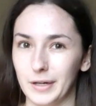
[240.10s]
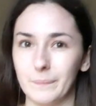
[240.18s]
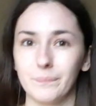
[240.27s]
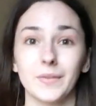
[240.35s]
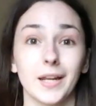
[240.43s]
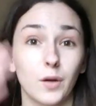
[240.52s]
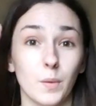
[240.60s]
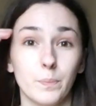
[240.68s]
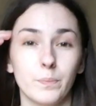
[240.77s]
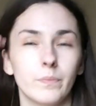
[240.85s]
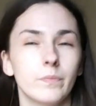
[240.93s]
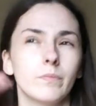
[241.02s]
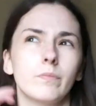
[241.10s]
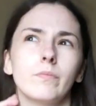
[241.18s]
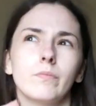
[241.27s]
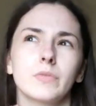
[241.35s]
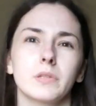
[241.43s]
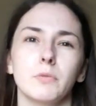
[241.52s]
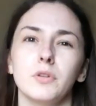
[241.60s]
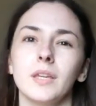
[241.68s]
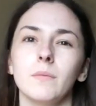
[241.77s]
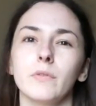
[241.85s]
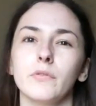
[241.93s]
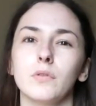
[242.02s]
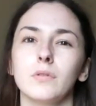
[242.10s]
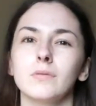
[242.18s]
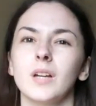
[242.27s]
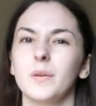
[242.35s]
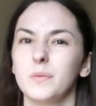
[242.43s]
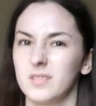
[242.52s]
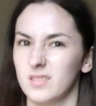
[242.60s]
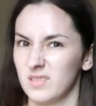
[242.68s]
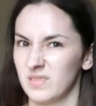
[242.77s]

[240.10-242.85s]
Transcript: for it. And I got a smoothie before. I'm